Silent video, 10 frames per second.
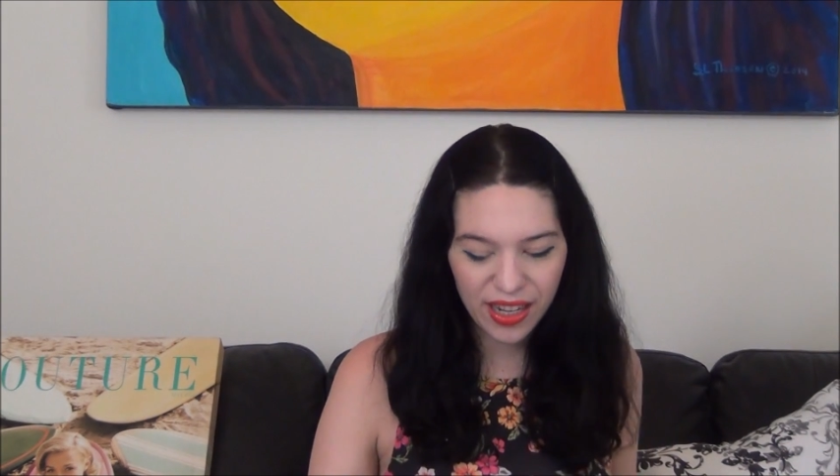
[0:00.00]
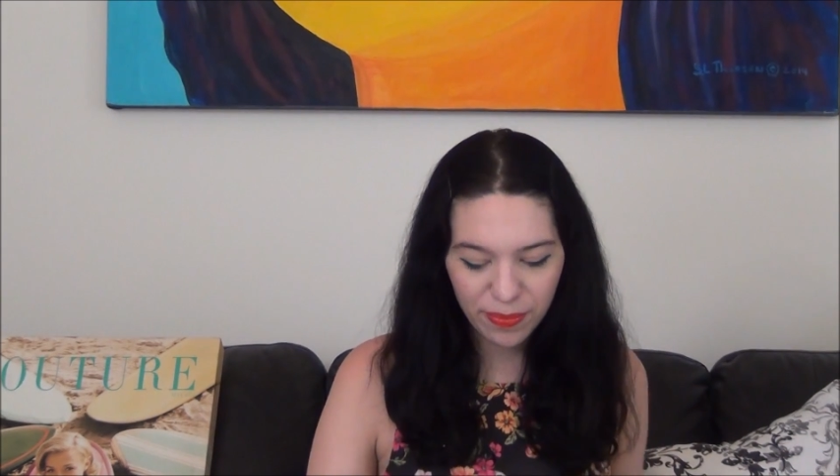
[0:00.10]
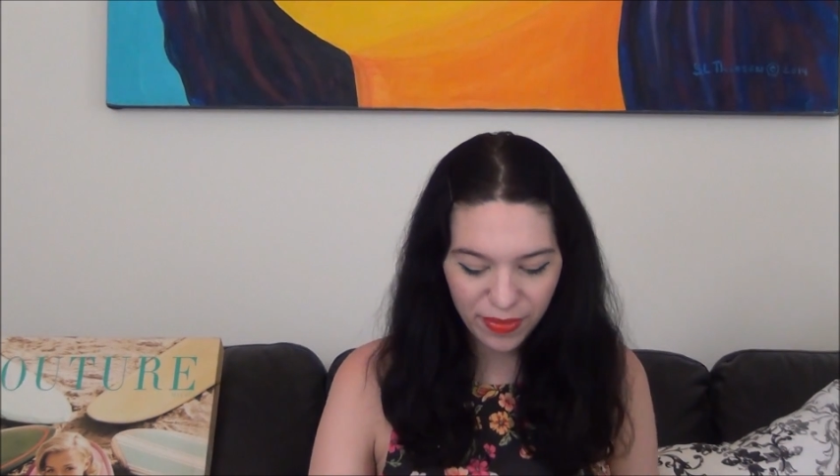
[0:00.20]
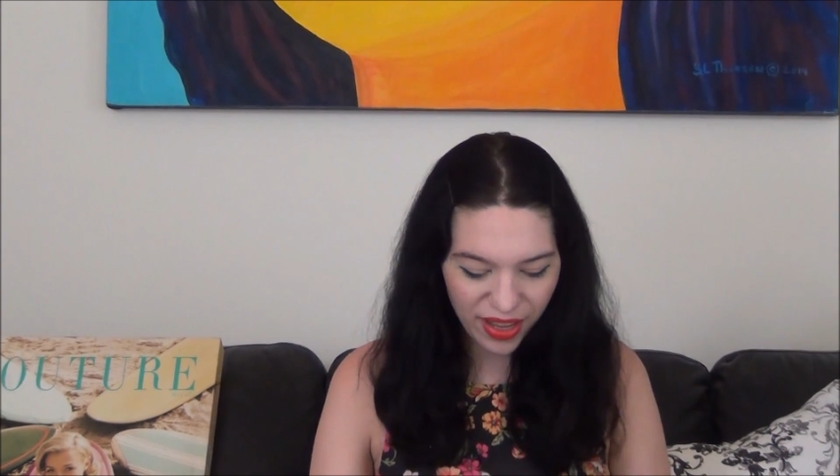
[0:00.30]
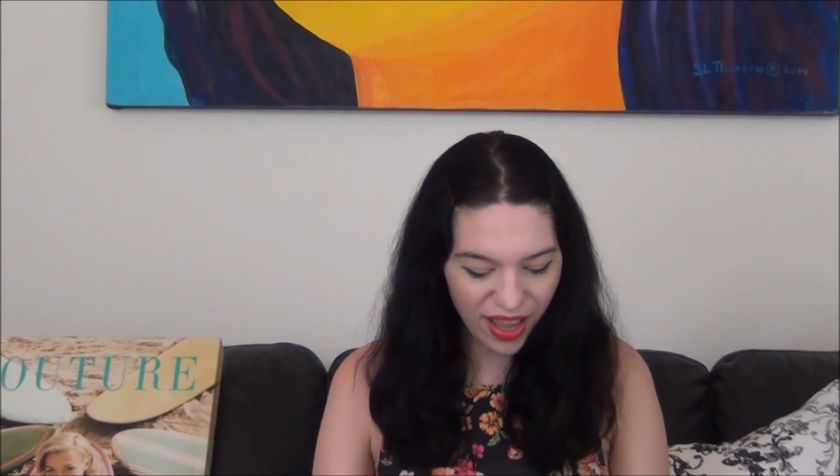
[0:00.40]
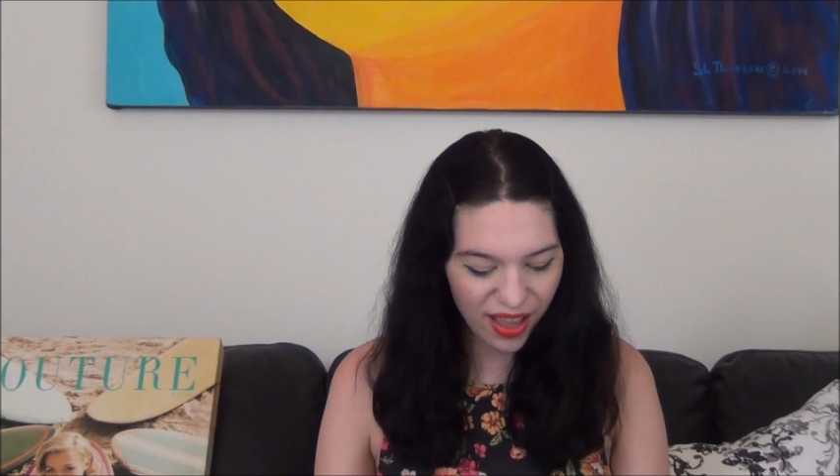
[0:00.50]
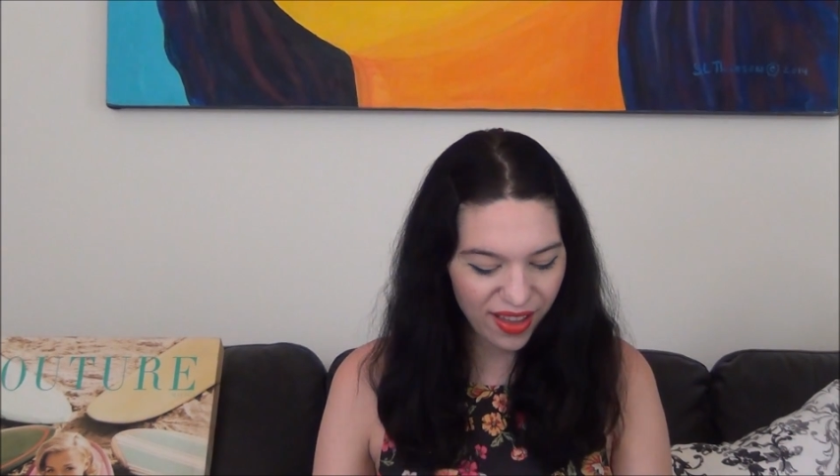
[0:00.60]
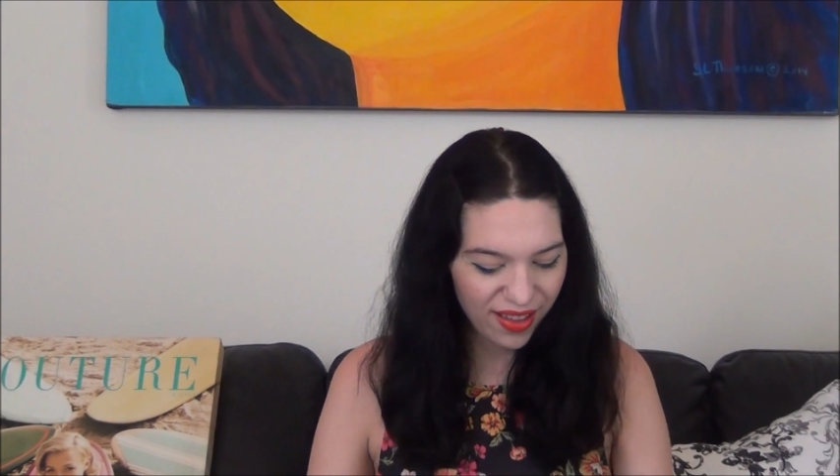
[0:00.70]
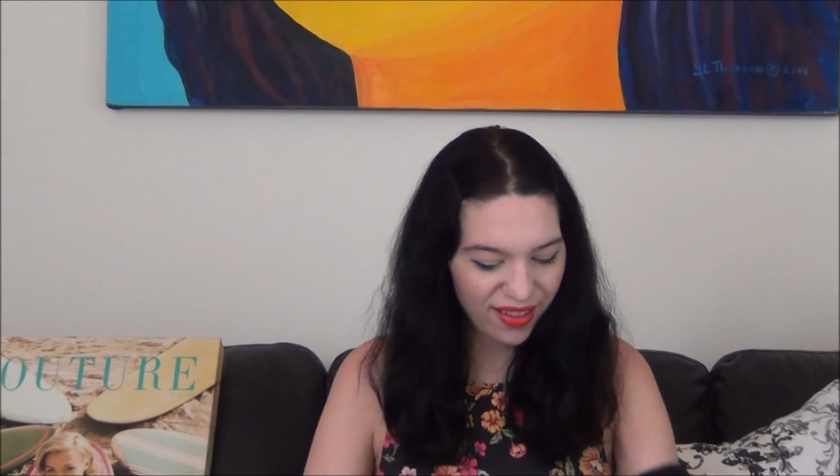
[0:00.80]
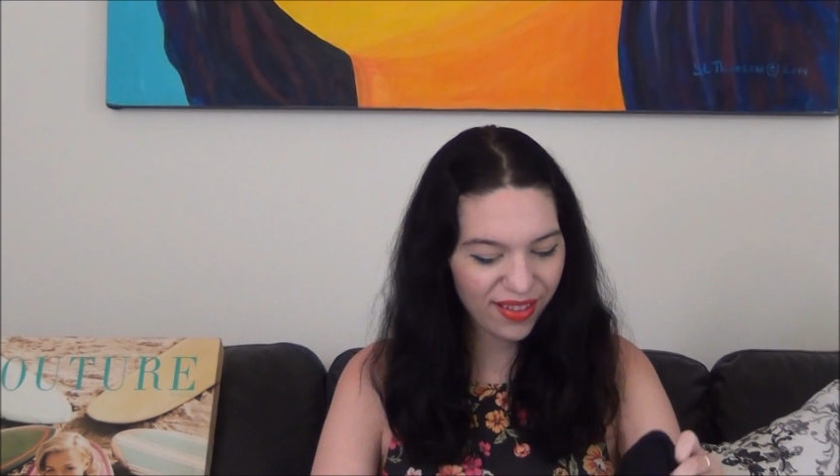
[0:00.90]
I
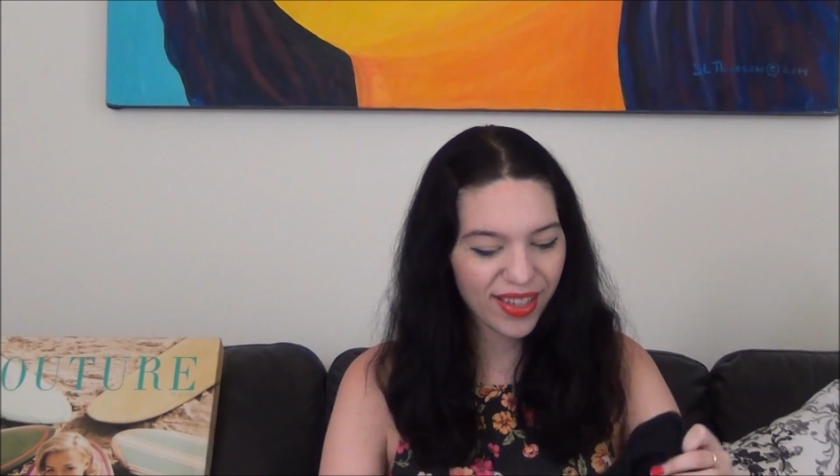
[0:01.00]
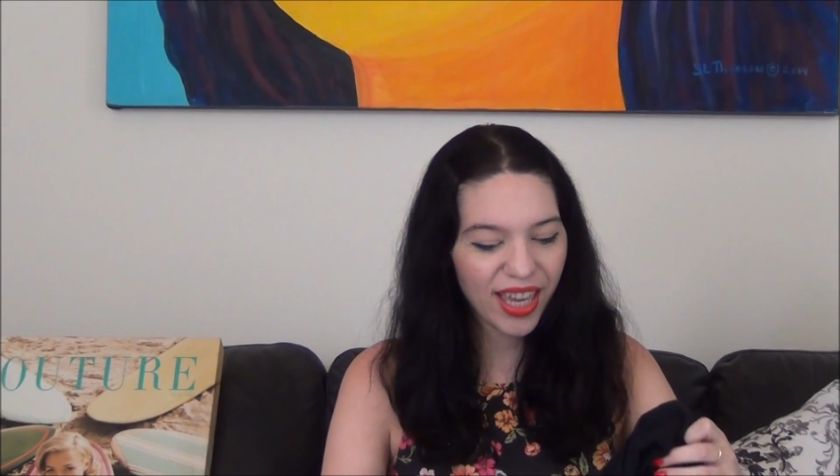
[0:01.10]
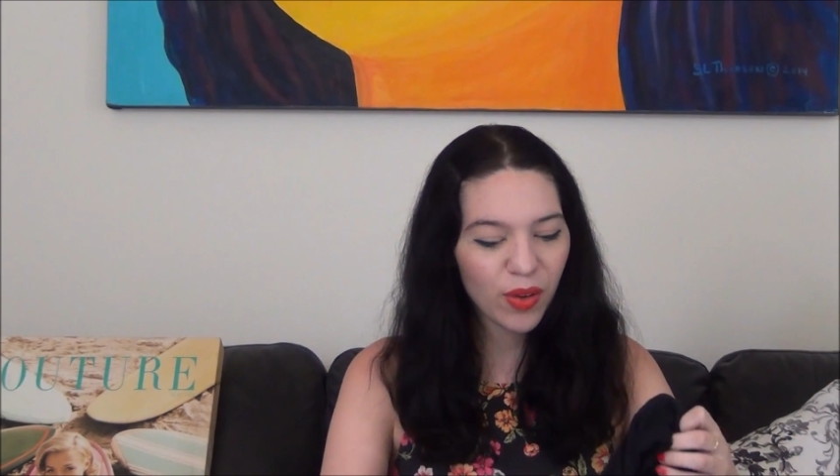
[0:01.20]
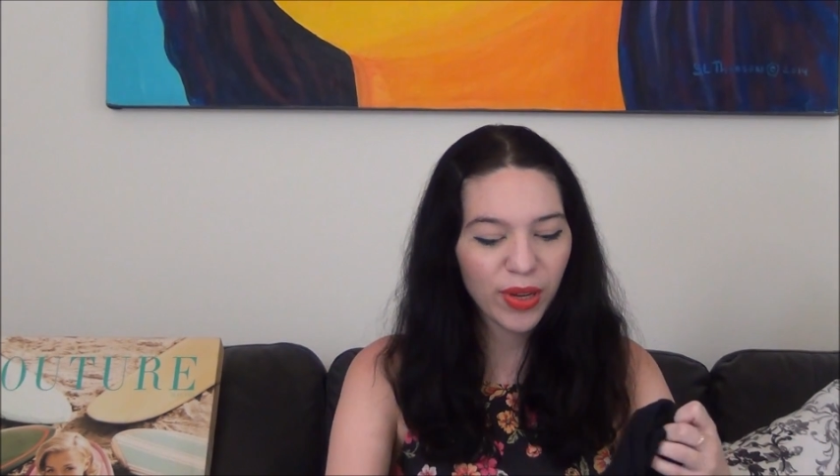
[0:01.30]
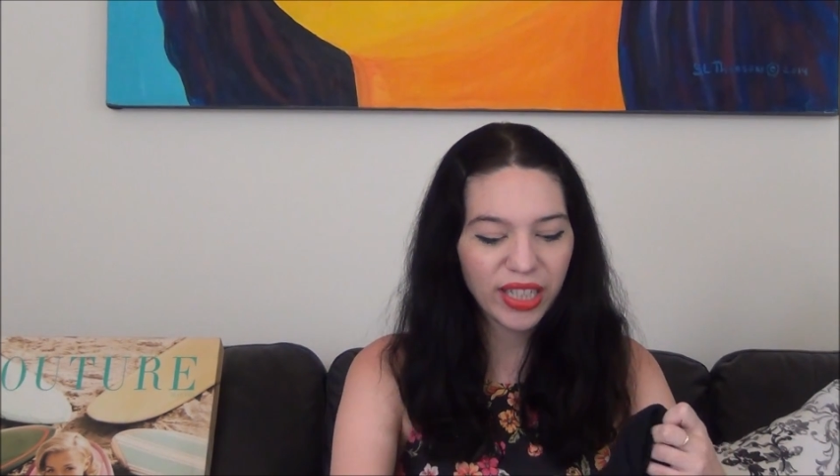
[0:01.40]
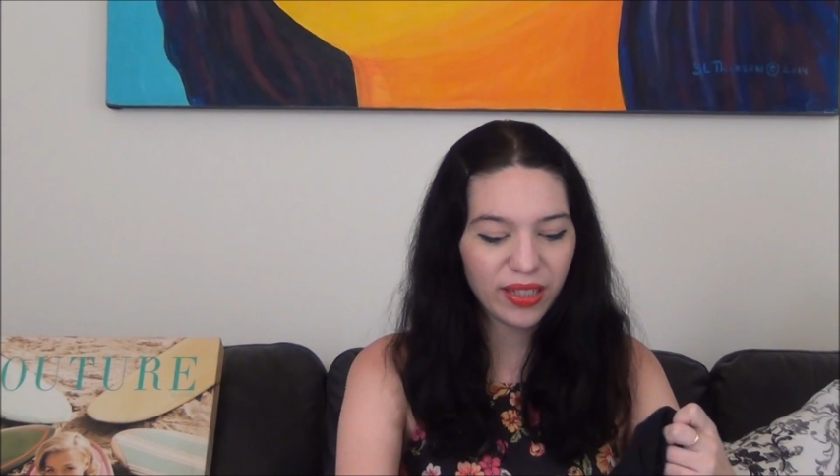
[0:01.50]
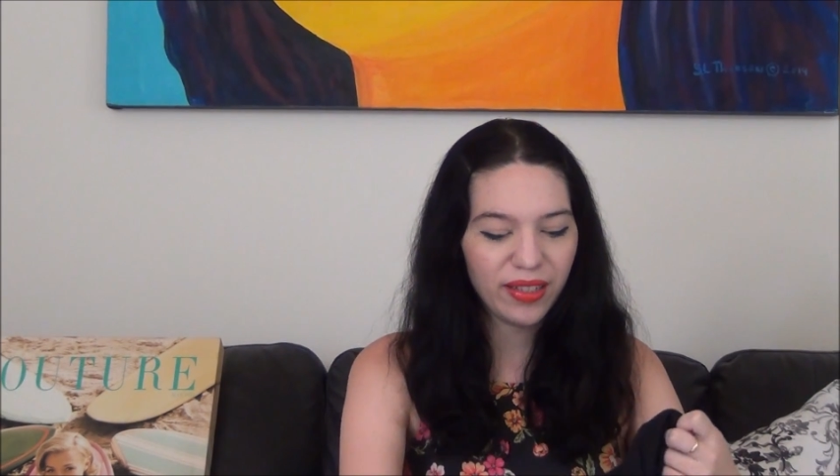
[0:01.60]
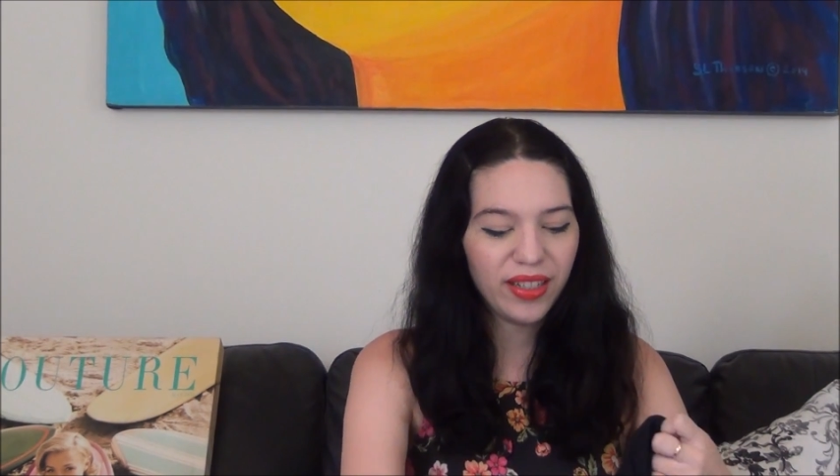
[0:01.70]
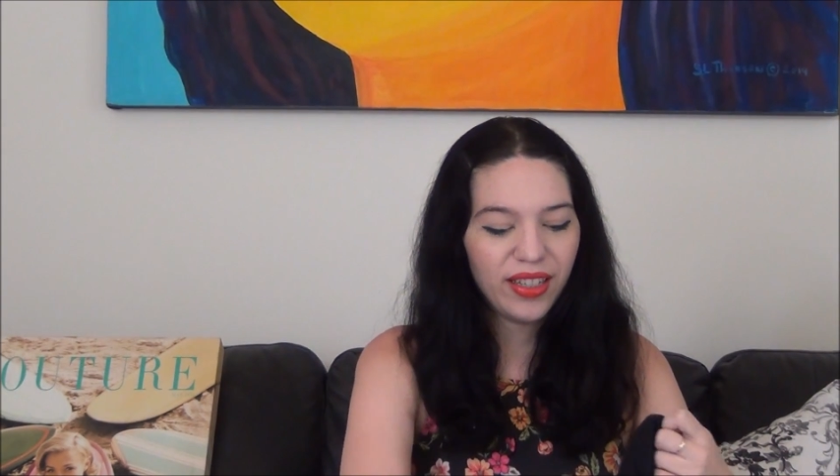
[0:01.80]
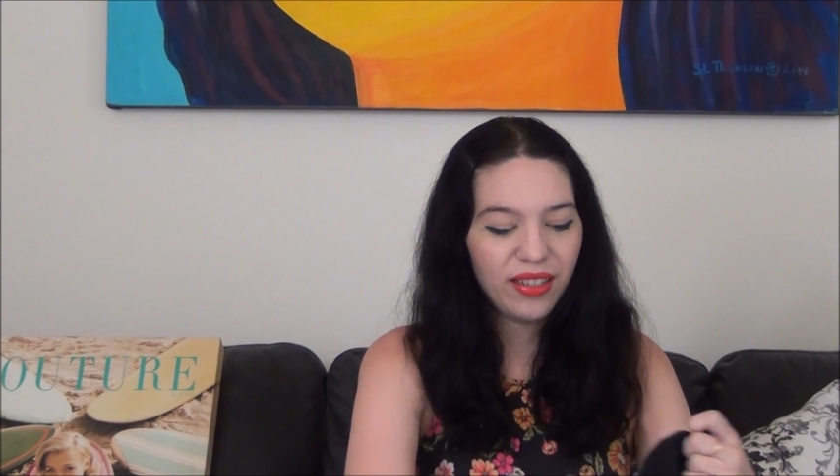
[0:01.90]
can't wait to